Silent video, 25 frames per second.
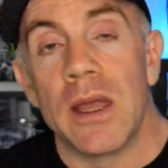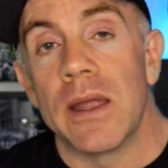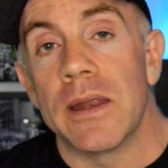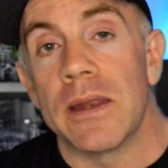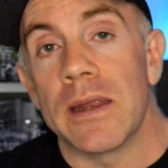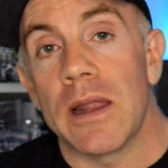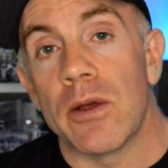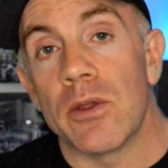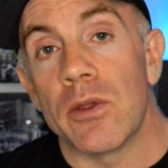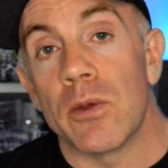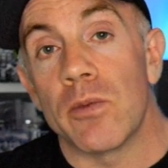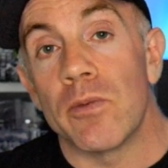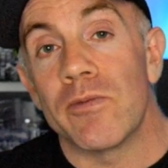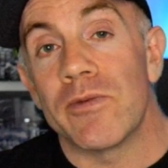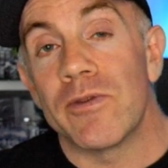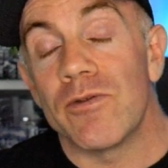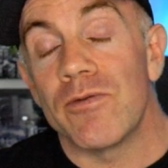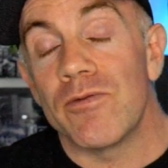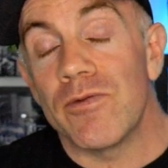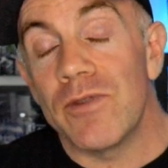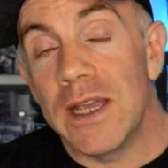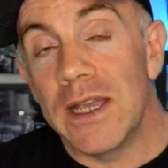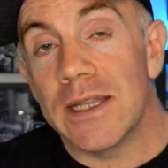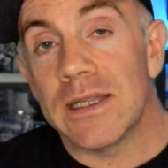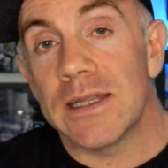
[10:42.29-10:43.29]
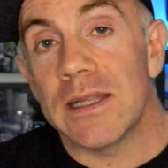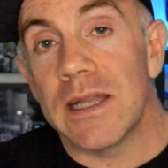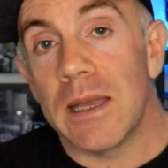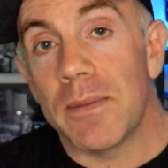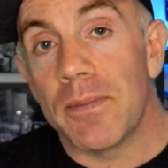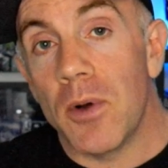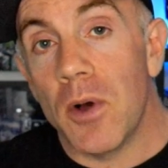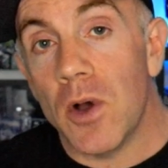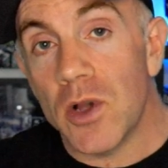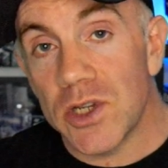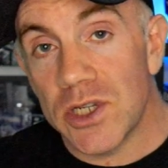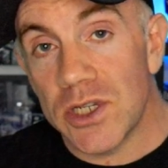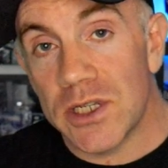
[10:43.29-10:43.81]
Now, the, the reason they
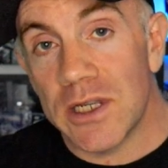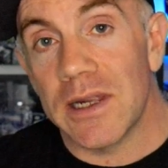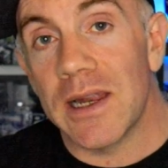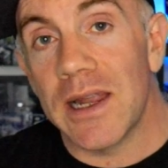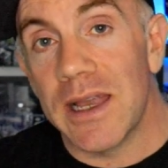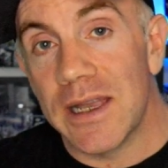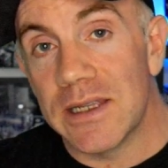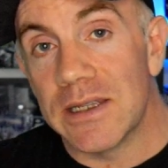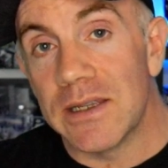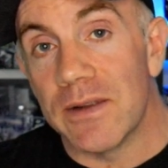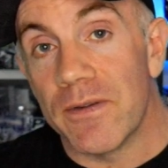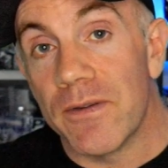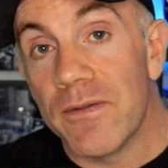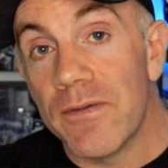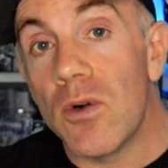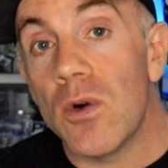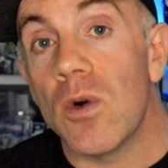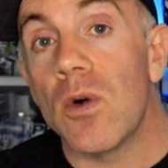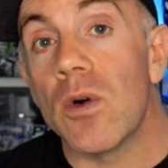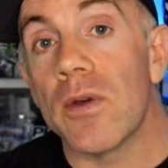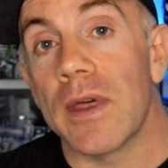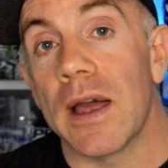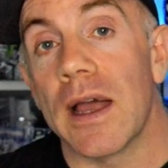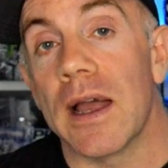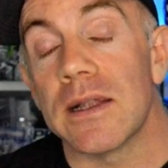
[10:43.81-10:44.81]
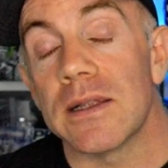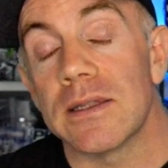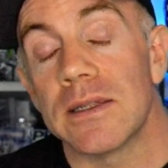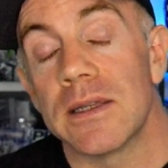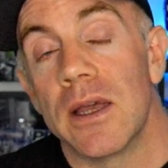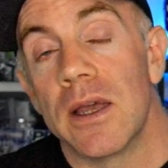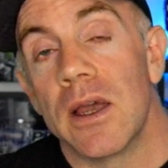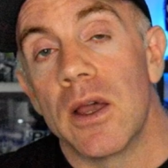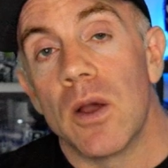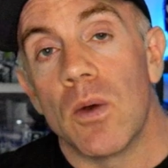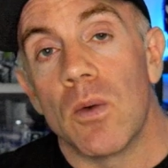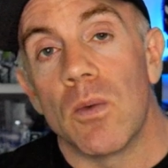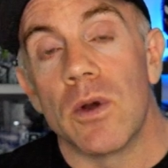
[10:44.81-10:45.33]
postulated for that
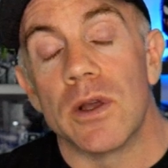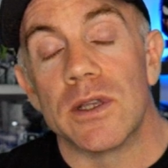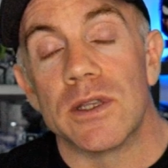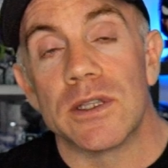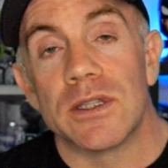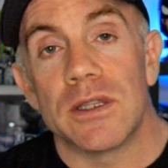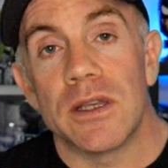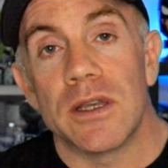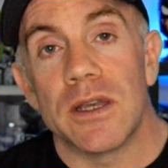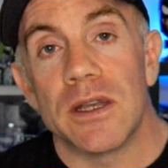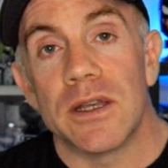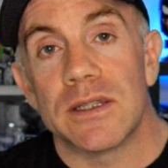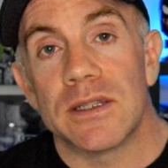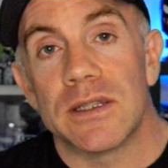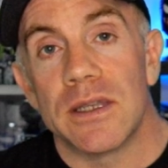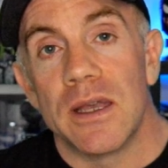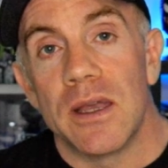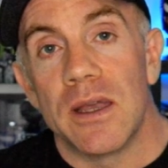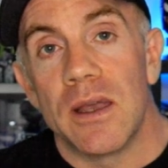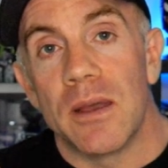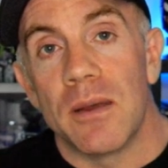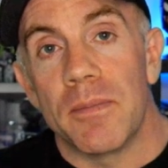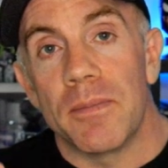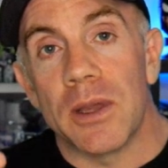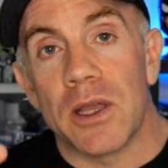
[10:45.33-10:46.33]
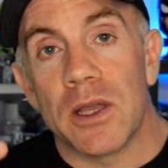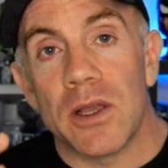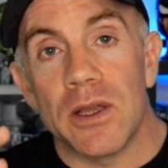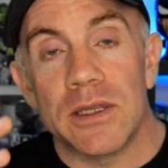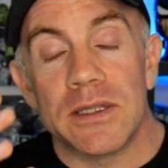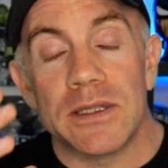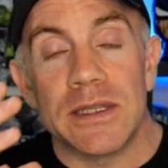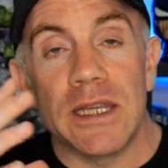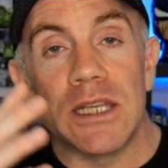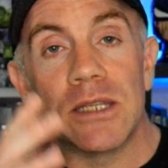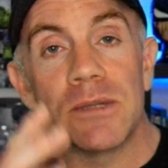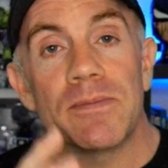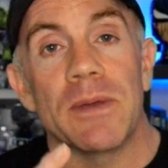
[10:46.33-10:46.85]
was that because
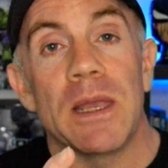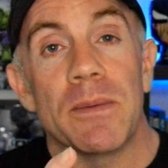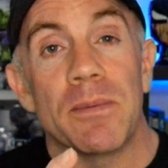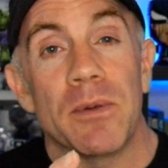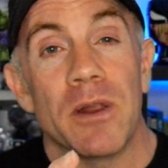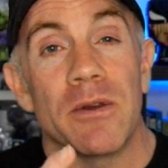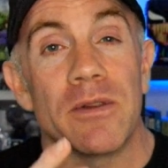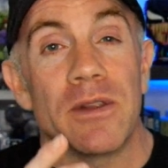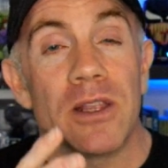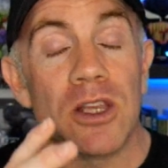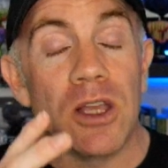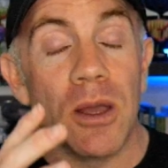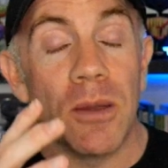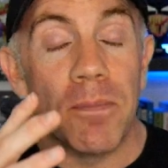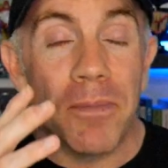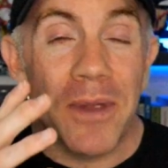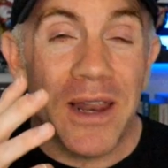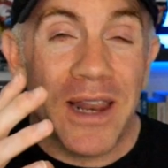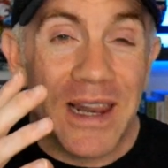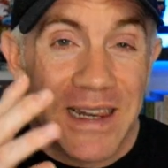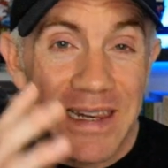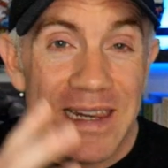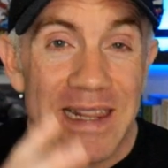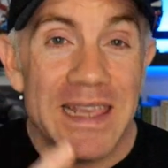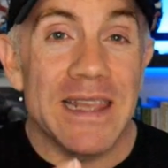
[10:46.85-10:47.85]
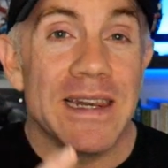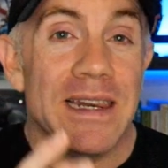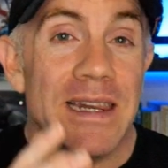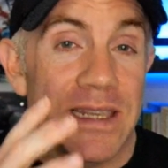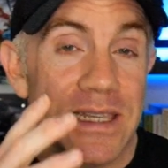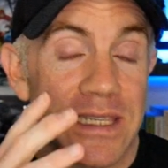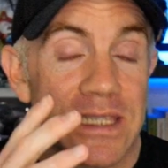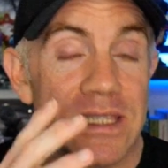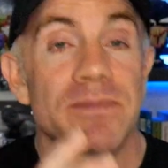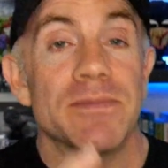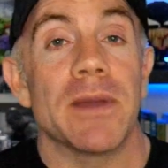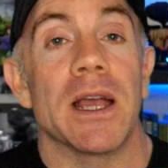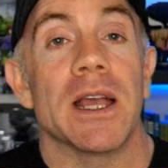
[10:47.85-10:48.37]
these people had completely
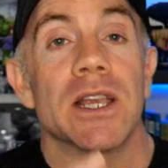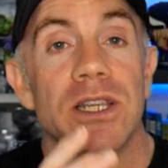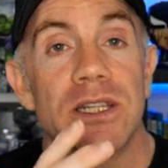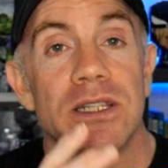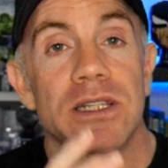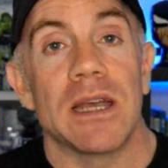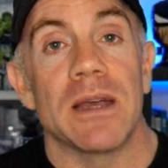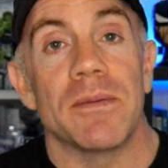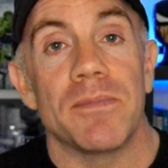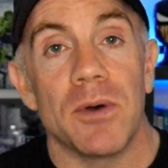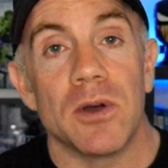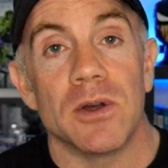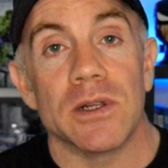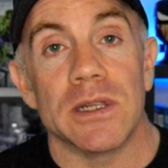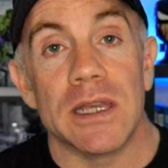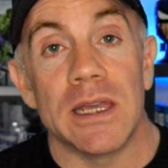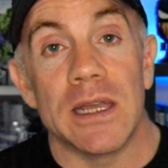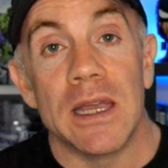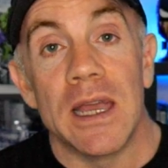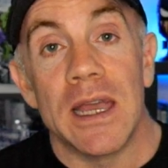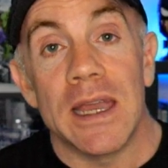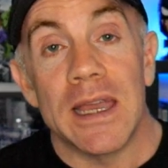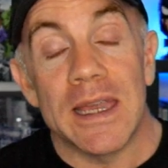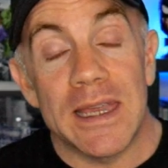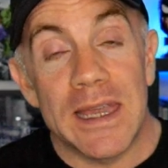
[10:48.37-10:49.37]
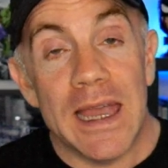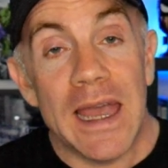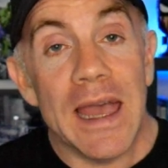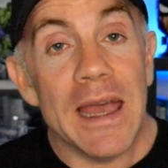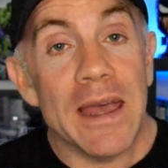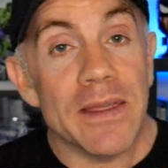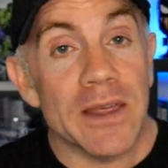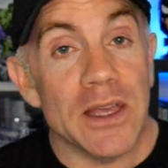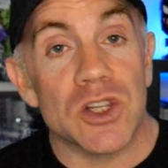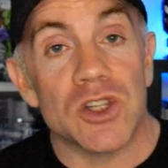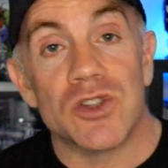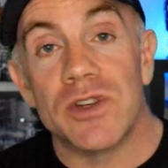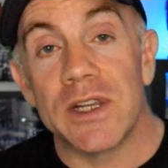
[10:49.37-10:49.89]
smashed their body, yeah,
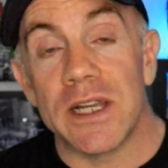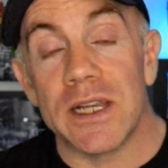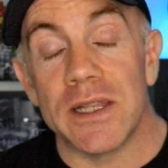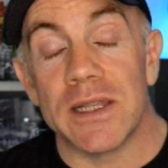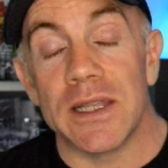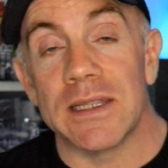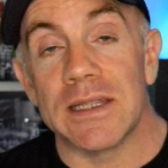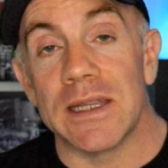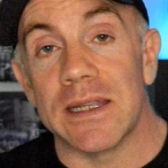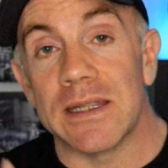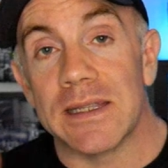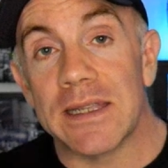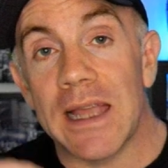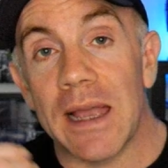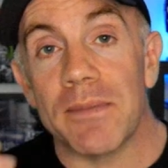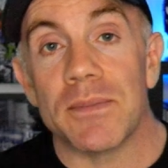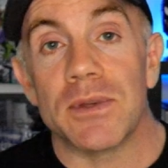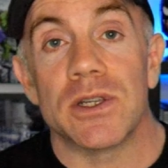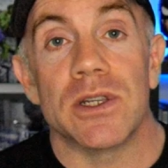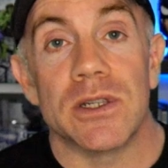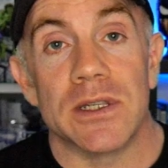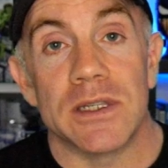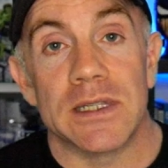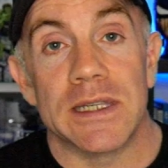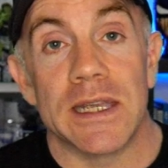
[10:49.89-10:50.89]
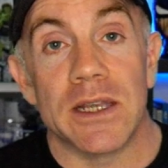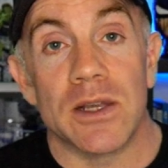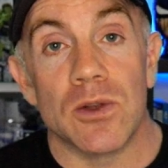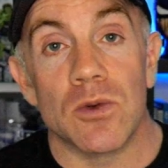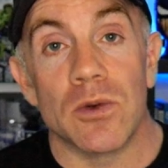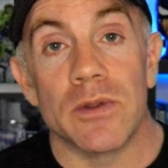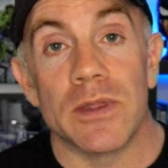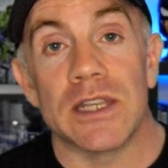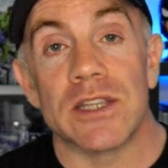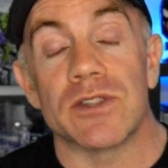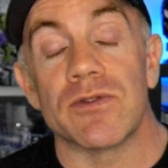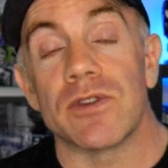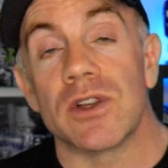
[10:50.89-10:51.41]
they triggered this adaptation signal and
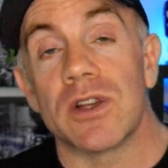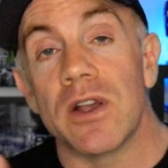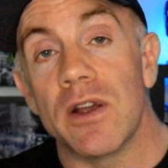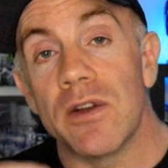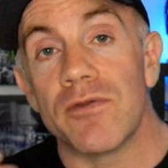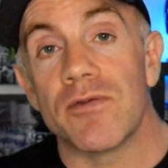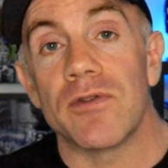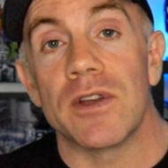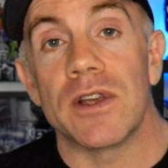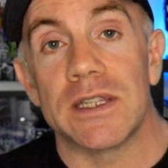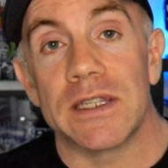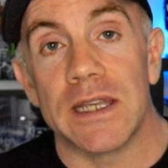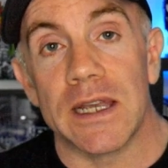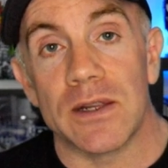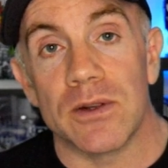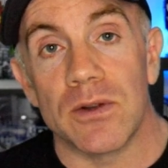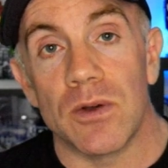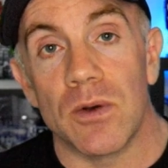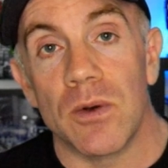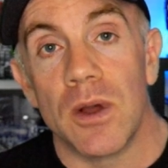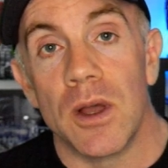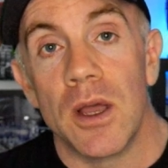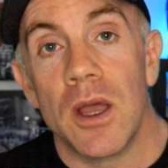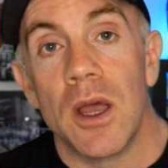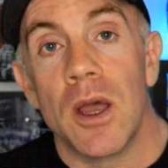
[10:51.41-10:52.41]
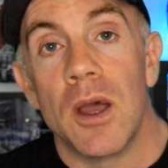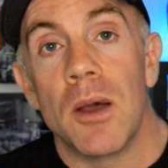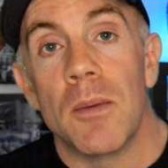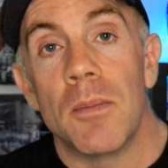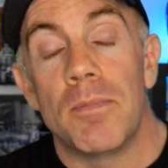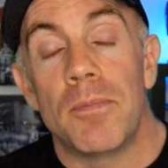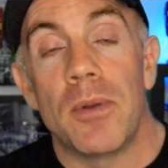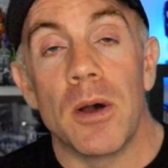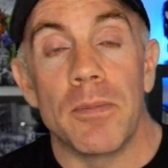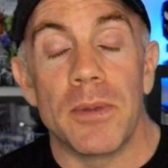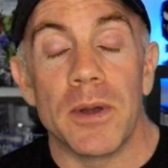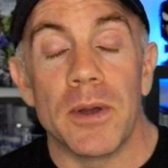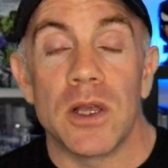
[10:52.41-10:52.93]
this recovery signal,
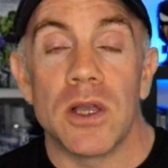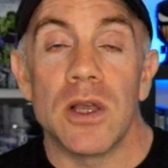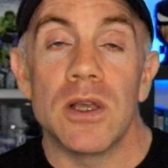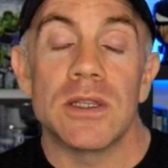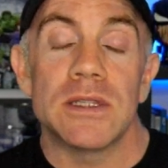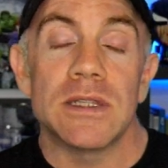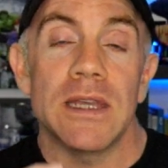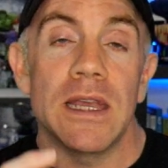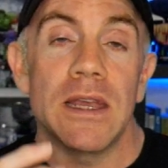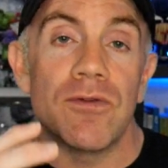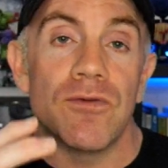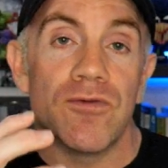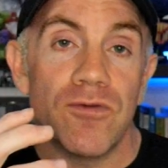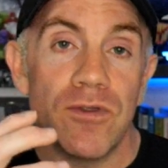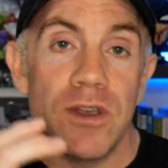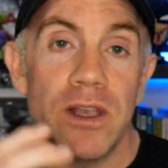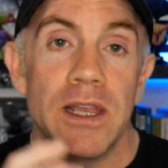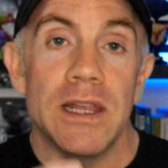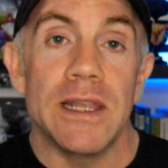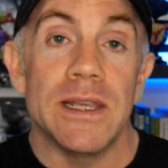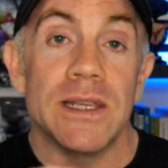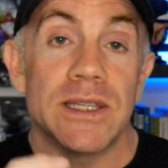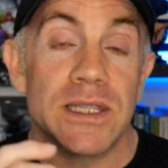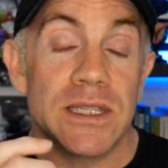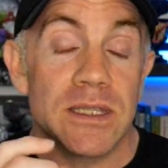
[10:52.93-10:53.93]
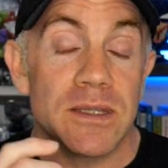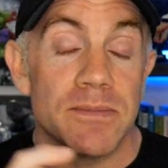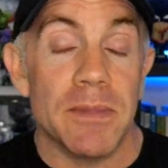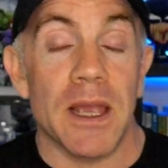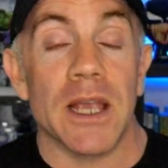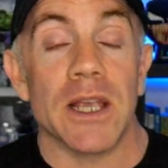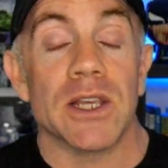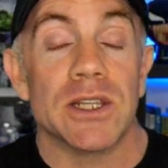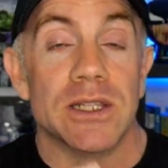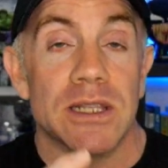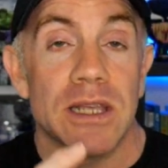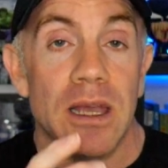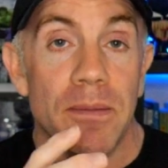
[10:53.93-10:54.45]
but because they'd really
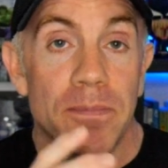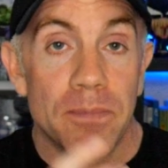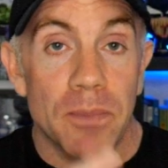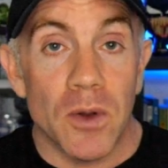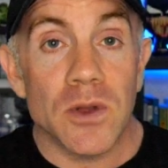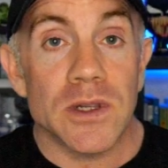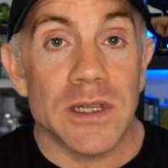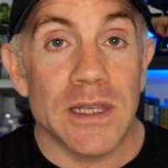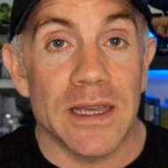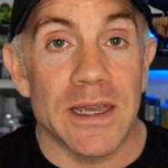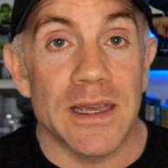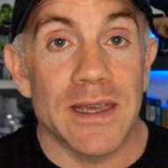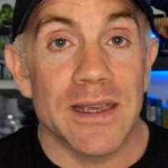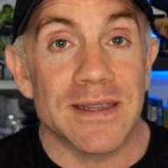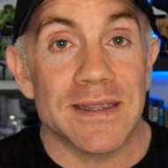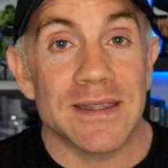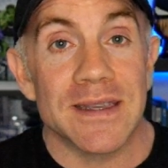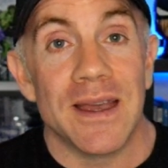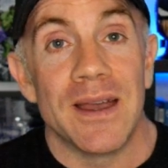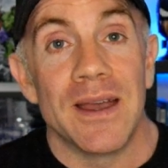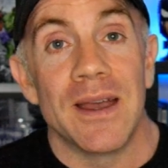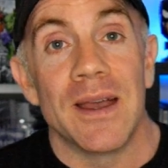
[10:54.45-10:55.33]
smashed their bodies,